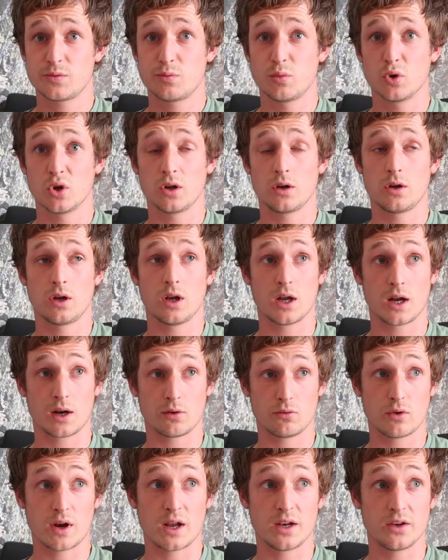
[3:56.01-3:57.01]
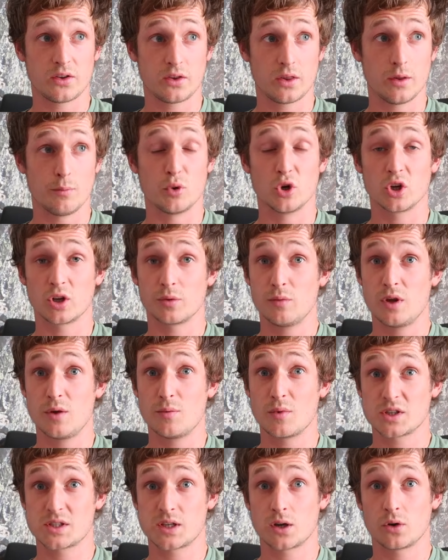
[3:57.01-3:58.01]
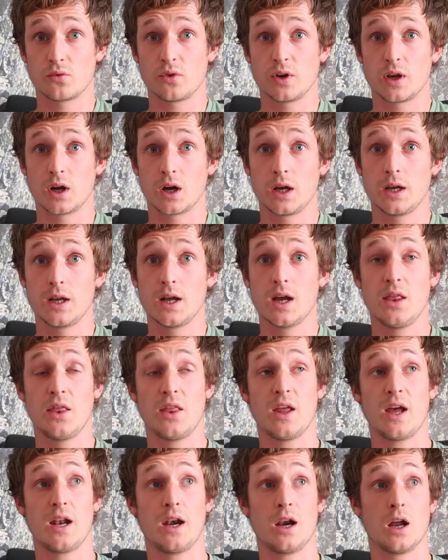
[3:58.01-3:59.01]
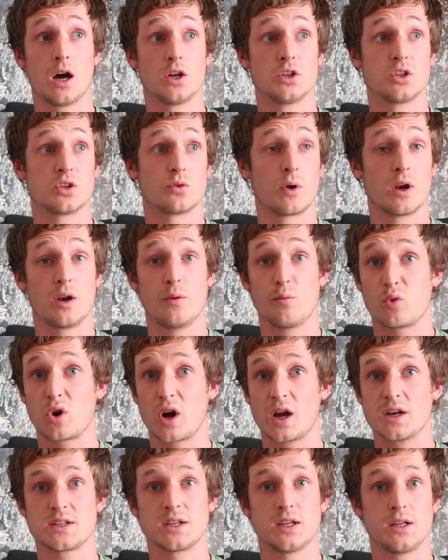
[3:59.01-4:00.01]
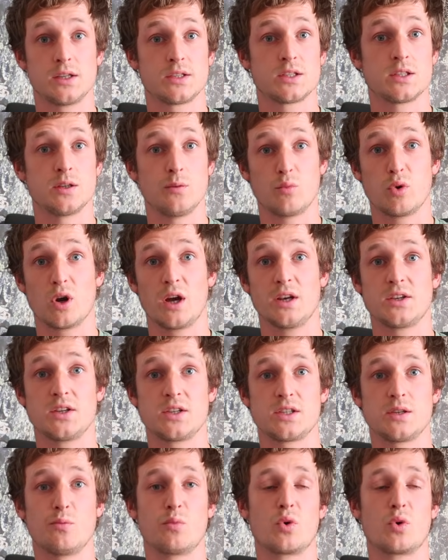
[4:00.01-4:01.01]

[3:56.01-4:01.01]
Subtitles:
but I read the book Me, Myself and I, and then I just went and practiced and practiced and